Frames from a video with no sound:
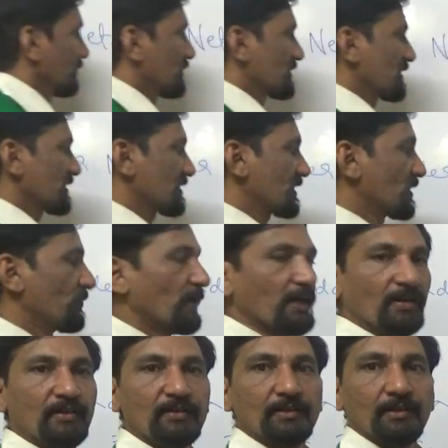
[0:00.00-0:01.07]
This is
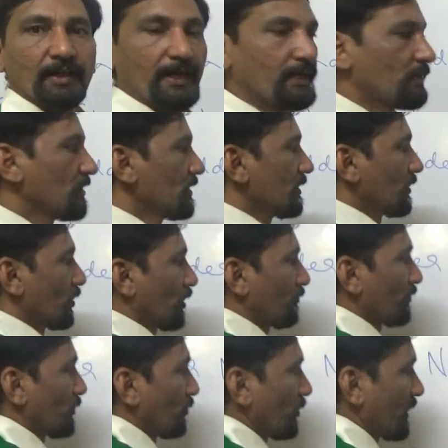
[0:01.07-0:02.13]
C1, right? Now if
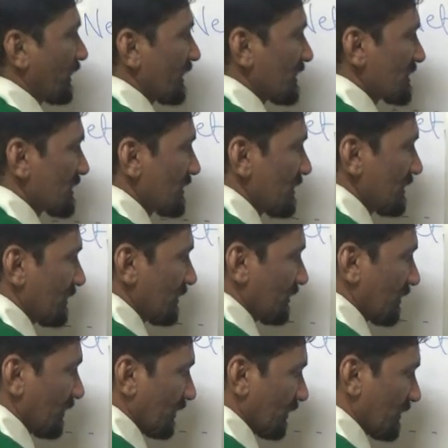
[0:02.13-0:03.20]
you notice,
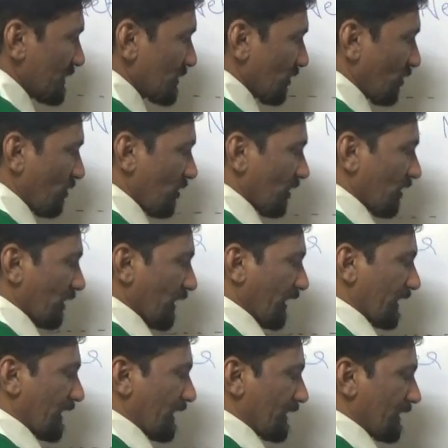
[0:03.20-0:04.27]
these are all
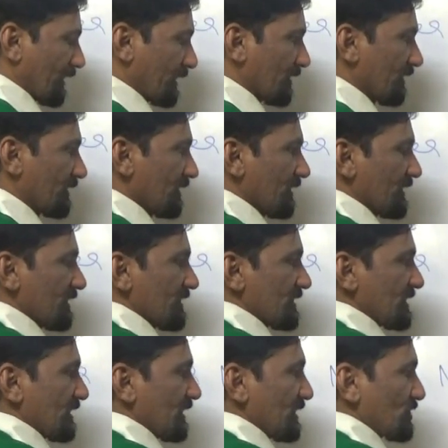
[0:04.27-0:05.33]
again in
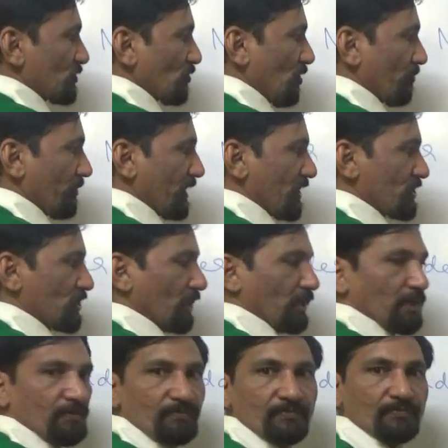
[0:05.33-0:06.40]
series combination
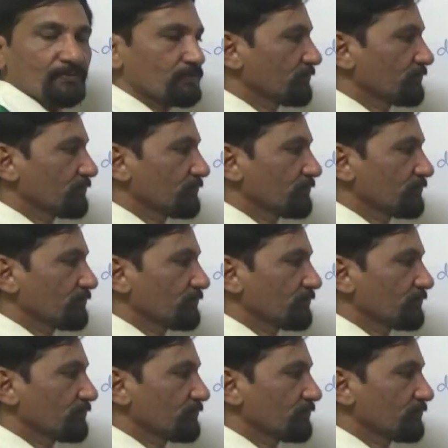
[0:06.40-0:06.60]
now.